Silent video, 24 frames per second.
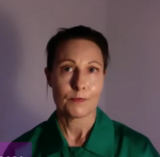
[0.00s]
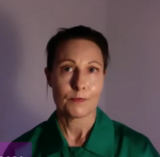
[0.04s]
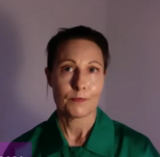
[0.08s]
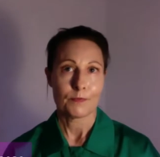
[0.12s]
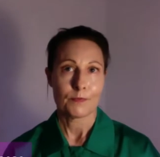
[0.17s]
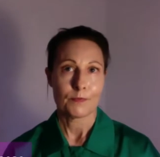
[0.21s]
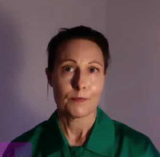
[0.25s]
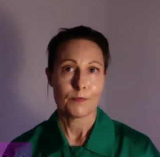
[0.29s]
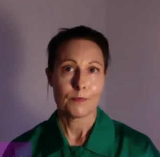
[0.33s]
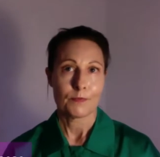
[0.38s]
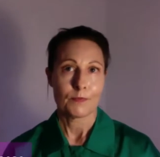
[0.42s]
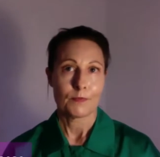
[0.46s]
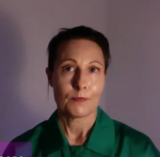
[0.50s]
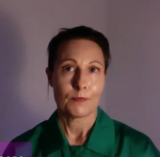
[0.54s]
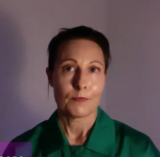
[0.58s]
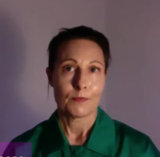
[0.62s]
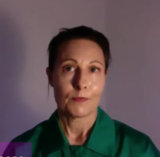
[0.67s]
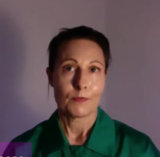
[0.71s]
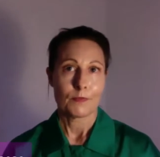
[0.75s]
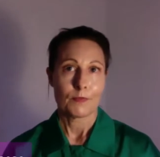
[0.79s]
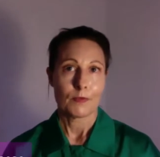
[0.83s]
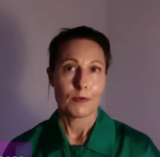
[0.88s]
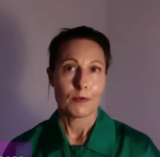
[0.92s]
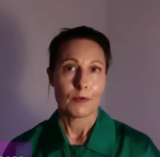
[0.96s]

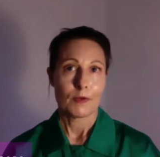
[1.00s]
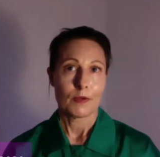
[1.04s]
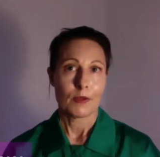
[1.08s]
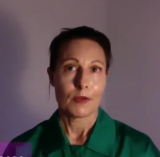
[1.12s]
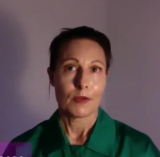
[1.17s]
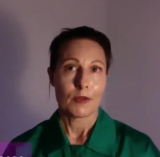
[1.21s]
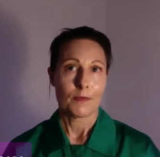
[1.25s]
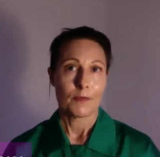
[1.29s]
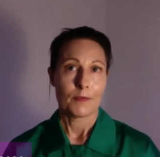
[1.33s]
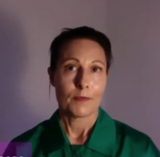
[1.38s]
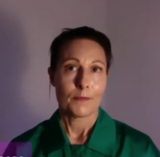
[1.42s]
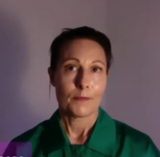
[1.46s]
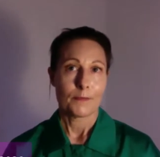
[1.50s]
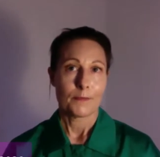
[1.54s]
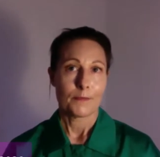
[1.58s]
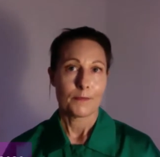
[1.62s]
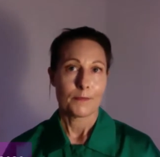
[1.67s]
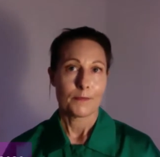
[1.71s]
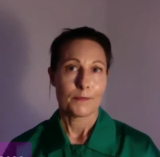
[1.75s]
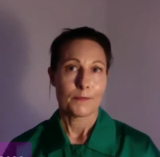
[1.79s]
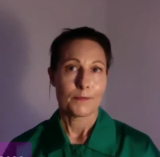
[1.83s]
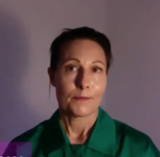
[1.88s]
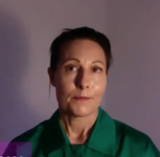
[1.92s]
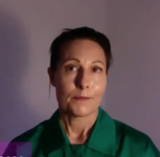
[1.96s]

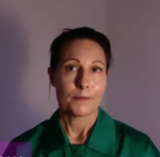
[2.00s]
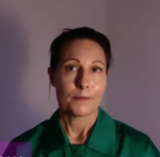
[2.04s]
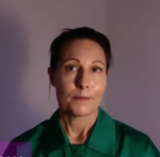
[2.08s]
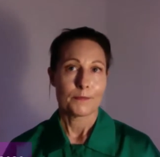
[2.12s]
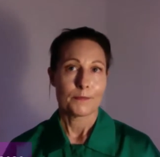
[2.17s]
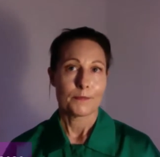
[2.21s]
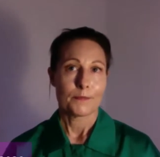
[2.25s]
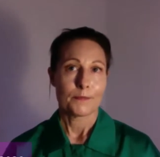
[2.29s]
(no one is talking)